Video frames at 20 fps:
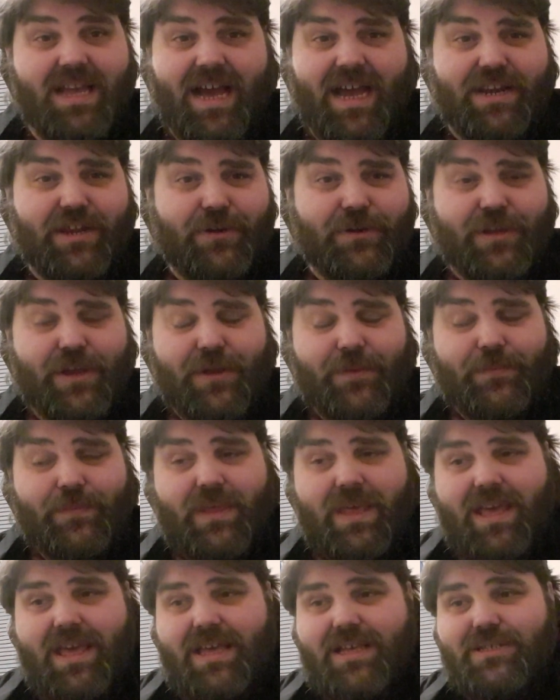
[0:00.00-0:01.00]
I don't know.
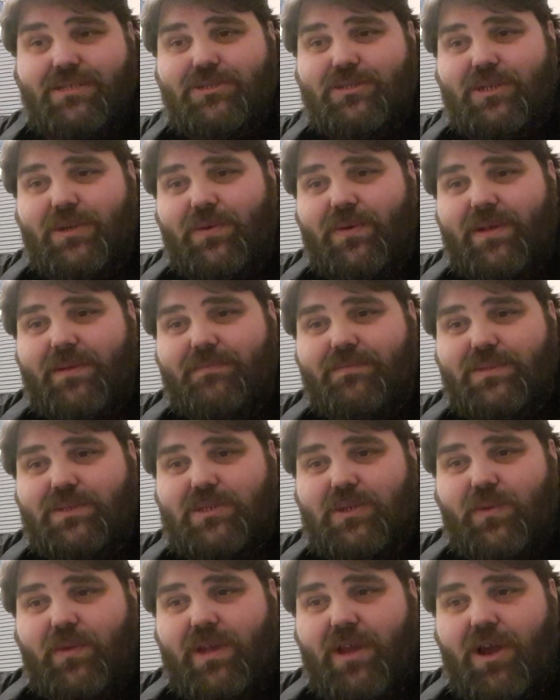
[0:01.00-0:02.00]
So
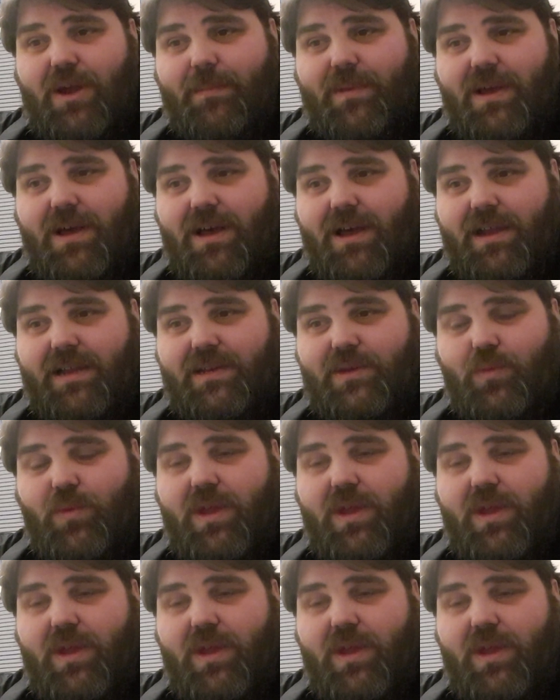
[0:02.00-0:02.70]
we are behind.